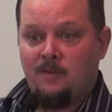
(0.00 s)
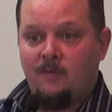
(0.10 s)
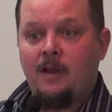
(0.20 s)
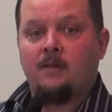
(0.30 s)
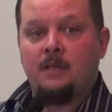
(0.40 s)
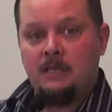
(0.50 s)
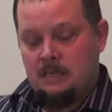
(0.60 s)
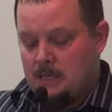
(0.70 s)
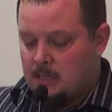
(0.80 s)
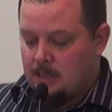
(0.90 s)
directly,
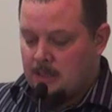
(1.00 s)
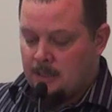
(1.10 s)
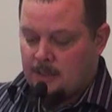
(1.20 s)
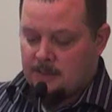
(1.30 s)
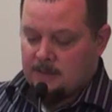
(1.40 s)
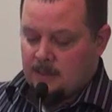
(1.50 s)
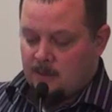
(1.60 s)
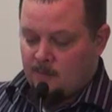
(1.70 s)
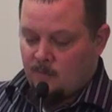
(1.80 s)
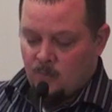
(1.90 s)
and
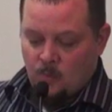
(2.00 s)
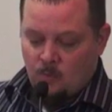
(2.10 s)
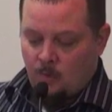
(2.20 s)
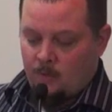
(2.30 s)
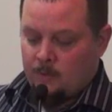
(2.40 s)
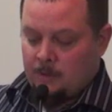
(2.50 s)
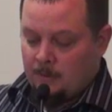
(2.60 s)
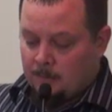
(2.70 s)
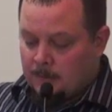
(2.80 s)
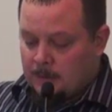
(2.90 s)
we'll work with
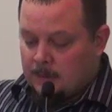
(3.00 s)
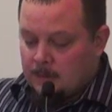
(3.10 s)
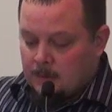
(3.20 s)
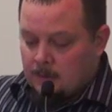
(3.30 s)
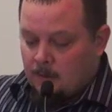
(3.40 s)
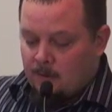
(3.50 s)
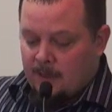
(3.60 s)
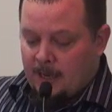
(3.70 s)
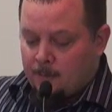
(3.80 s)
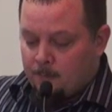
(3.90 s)
you on
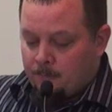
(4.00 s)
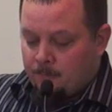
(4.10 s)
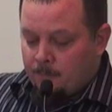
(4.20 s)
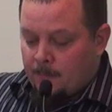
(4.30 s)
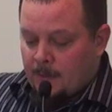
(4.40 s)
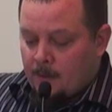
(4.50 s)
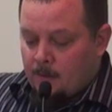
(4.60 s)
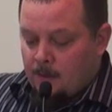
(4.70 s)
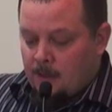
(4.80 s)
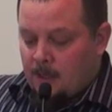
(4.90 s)
that.
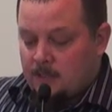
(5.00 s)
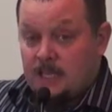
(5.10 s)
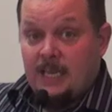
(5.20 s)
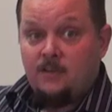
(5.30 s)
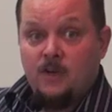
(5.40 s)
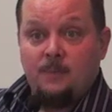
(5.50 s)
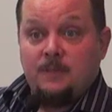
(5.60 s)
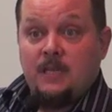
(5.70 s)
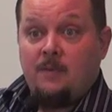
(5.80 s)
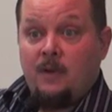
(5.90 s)
The ski trip
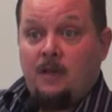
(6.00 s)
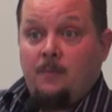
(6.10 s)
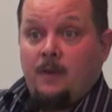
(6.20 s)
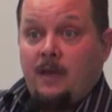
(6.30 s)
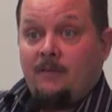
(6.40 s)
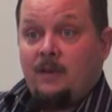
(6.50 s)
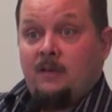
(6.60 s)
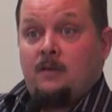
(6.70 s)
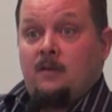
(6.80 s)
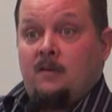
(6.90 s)
is coming up. I haven't
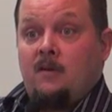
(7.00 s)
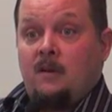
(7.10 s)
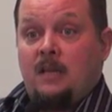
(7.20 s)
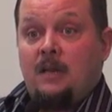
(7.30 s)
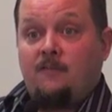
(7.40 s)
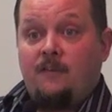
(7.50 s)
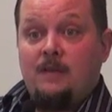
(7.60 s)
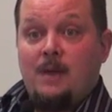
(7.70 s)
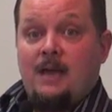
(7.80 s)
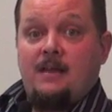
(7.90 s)
heard a lot of
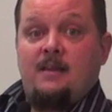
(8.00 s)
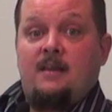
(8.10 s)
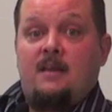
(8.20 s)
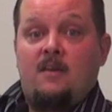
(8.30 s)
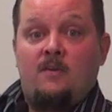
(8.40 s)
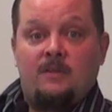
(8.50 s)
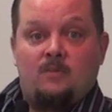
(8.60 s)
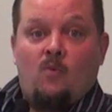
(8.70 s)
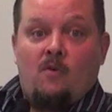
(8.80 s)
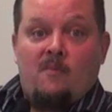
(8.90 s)
feedback, and I know it's
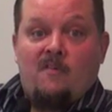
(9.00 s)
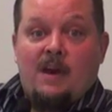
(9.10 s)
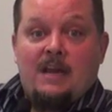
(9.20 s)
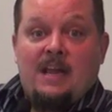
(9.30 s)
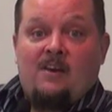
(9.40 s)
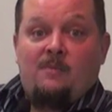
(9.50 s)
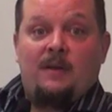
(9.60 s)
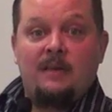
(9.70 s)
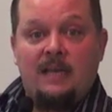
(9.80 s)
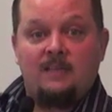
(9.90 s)
warmer right now,
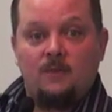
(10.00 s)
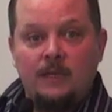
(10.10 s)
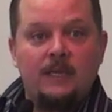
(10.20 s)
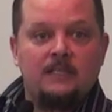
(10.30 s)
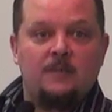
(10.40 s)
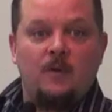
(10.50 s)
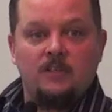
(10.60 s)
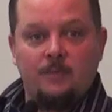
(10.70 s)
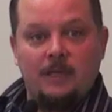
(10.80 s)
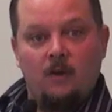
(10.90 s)
but next week it's
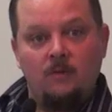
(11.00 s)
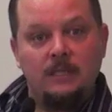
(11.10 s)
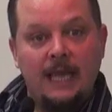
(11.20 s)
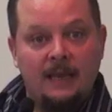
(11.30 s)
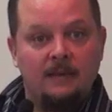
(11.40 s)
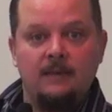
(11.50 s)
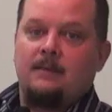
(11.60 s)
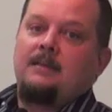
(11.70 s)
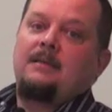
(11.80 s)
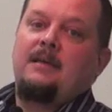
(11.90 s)
supposed to be cold again,
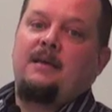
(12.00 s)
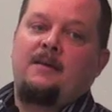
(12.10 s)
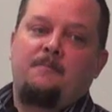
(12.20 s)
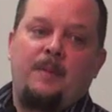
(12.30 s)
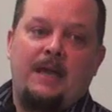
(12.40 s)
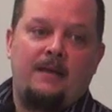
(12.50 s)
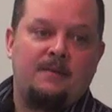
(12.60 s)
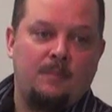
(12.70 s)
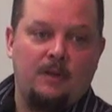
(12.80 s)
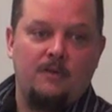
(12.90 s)

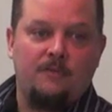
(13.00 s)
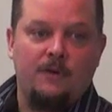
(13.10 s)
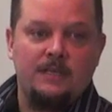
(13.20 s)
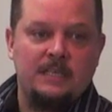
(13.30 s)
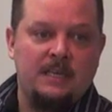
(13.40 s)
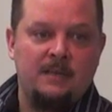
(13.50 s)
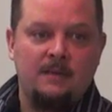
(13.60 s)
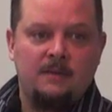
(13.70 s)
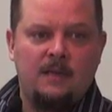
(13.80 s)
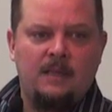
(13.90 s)
back below freezing,
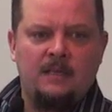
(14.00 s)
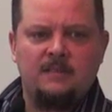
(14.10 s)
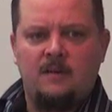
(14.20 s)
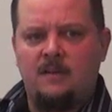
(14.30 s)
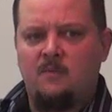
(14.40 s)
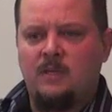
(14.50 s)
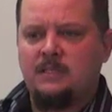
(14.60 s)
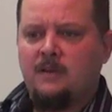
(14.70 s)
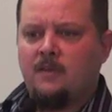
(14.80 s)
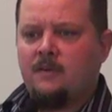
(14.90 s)
I think starting
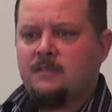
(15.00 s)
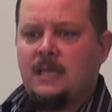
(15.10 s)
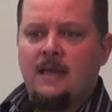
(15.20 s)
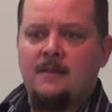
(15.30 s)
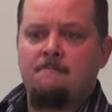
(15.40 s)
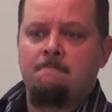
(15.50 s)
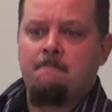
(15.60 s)
Wednesday or Thursday.